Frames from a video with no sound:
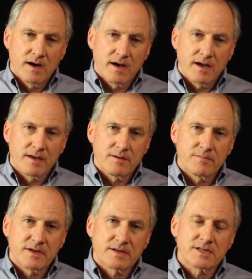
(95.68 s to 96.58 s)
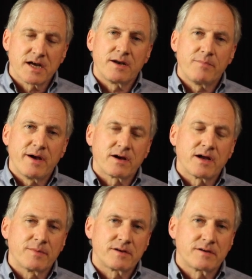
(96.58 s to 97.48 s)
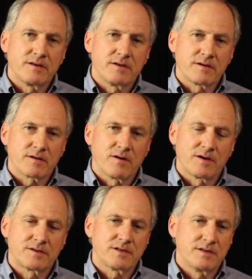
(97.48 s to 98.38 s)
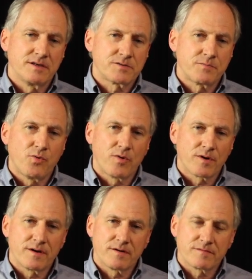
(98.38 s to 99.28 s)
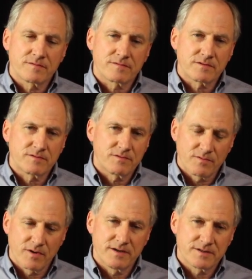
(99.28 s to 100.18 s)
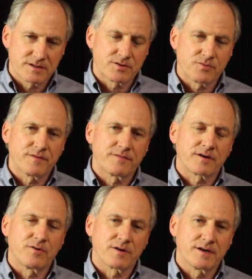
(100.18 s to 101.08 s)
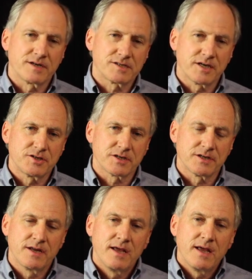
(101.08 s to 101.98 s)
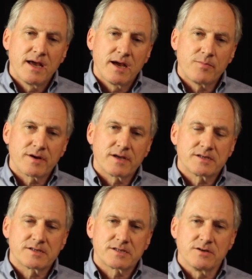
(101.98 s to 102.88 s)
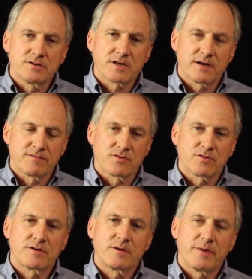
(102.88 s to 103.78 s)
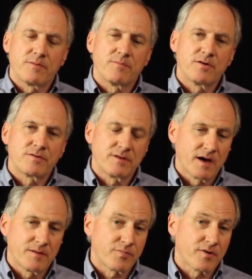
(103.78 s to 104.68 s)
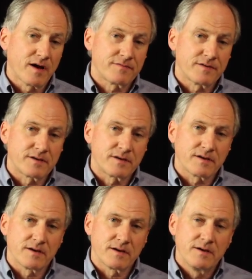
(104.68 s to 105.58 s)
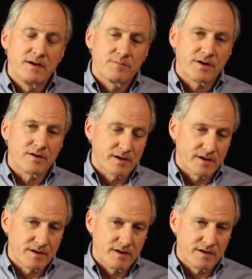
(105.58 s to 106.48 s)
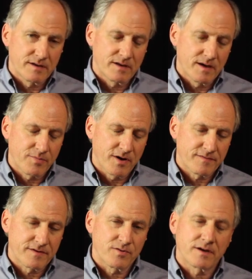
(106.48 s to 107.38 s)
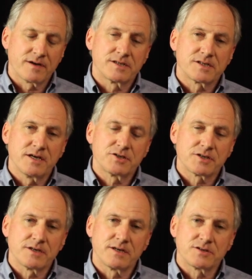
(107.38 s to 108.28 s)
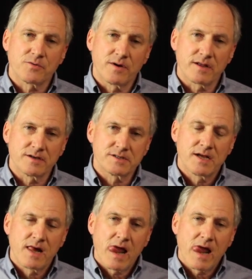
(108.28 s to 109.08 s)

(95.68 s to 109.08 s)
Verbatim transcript: I am excited about coming to onto this board of what is a terrific organization and bringing skills I've learned about both nonprofit, uh, being on a, a, nonprofit organization, as well as